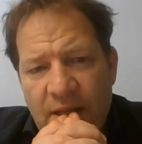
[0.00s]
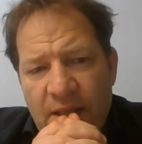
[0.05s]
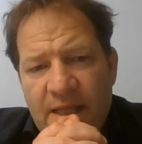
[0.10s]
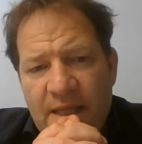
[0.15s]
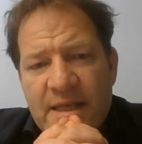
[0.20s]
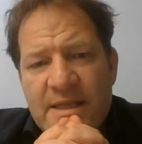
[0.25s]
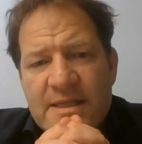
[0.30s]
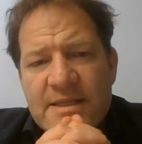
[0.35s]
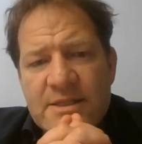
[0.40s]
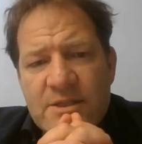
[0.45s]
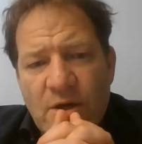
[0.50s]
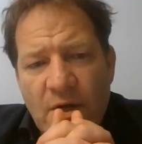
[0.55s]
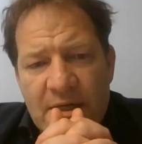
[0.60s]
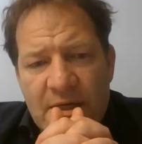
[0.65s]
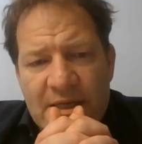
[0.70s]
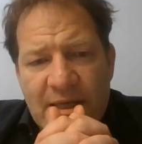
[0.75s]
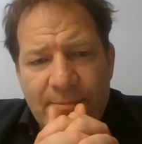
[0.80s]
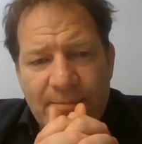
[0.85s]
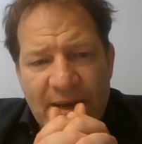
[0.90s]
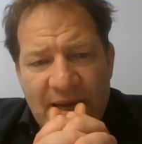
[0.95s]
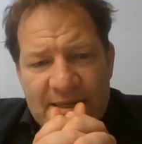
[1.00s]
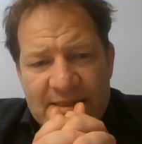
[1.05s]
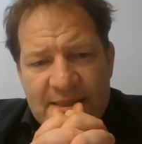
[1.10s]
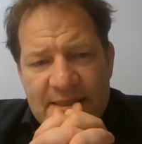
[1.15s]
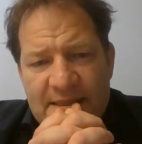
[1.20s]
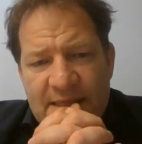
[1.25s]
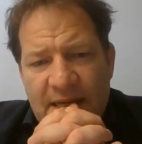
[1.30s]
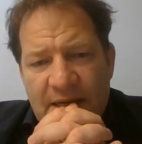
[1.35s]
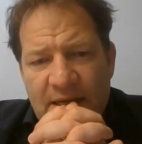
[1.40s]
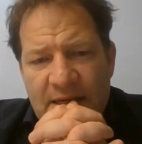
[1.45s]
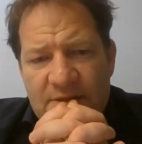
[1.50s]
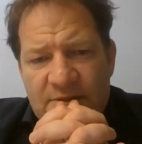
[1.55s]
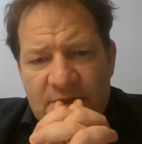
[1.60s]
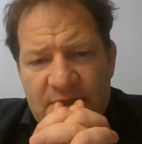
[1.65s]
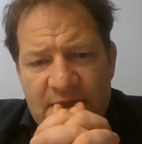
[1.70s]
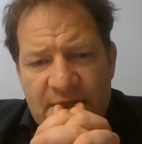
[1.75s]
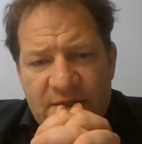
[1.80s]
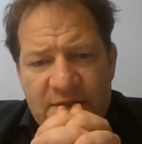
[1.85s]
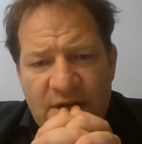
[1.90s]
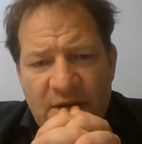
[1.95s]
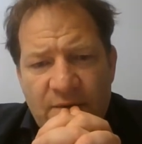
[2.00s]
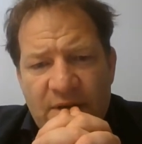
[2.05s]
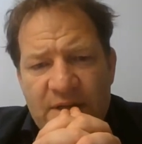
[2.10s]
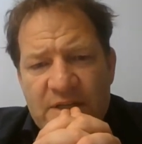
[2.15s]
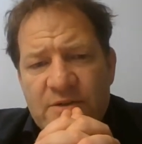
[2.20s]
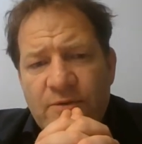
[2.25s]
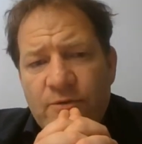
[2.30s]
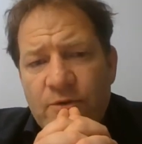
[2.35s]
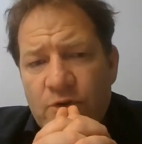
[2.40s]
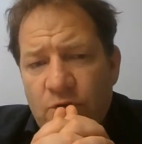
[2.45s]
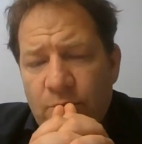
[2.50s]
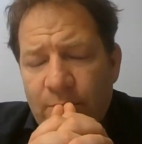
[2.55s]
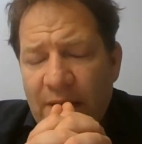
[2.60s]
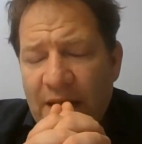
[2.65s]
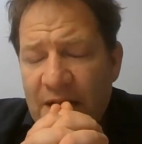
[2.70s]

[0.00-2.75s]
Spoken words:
The installed capacity of electricity generation of renewable